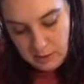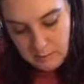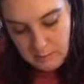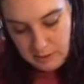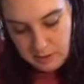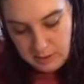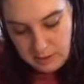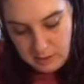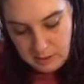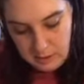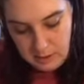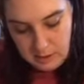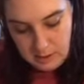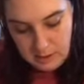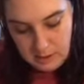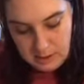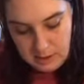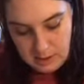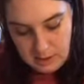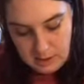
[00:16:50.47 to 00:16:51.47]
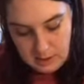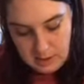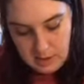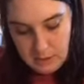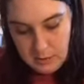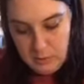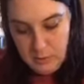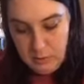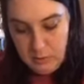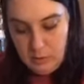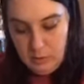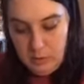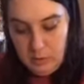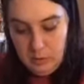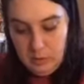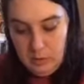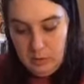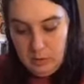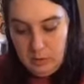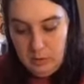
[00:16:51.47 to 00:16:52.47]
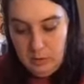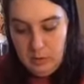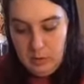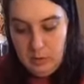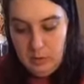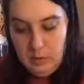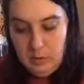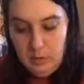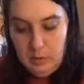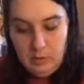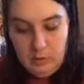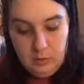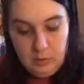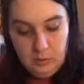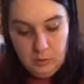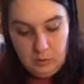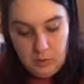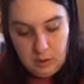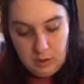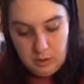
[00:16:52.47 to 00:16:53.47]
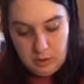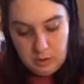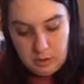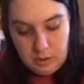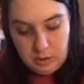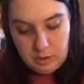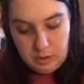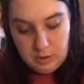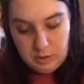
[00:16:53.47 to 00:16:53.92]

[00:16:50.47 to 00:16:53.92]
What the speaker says: it's a good idea to wash